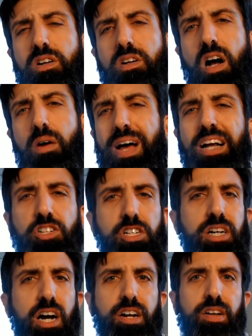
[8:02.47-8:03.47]
I'm actually
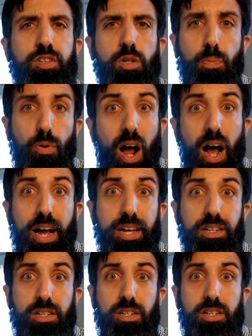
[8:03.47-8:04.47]
kind of
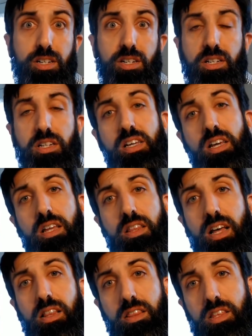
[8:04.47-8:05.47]
surprised to see
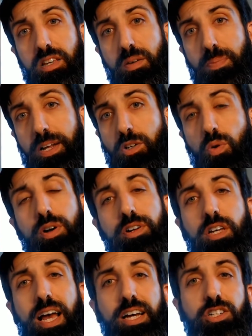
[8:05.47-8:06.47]
that the Bitcoin
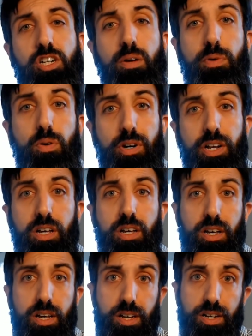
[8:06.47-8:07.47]
Cash community
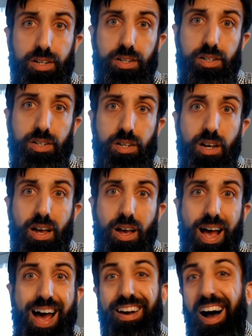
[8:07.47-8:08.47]
is
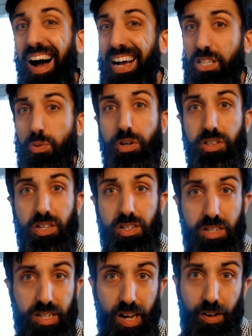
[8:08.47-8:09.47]
at odds with
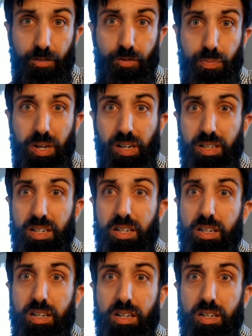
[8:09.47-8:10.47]
itself, because it
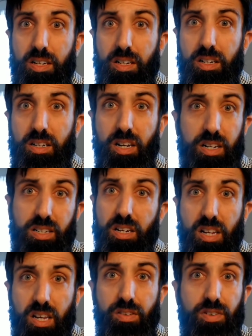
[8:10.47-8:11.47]
doesn't
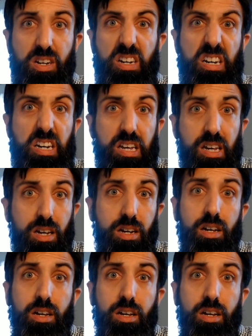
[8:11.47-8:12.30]
even need